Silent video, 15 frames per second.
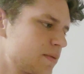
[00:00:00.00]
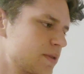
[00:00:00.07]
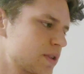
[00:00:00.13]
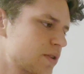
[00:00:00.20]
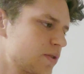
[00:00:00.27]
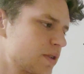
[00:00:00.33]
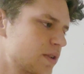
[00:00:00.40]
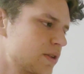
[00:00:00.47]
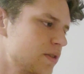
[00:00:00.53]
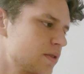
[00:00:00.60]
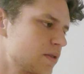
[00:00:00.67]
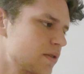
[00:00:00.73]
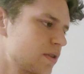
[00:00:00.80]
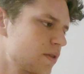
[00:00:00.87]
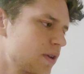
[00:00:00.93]
I'm just going
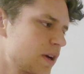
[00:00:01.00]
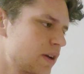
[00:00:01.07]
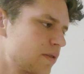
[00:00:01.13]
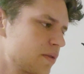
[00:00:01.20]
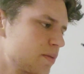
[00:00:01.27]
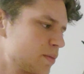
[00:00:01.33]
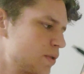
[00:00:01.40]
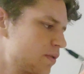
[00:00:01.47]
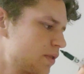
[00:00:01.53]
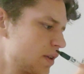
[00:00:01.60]
to go ahead and remove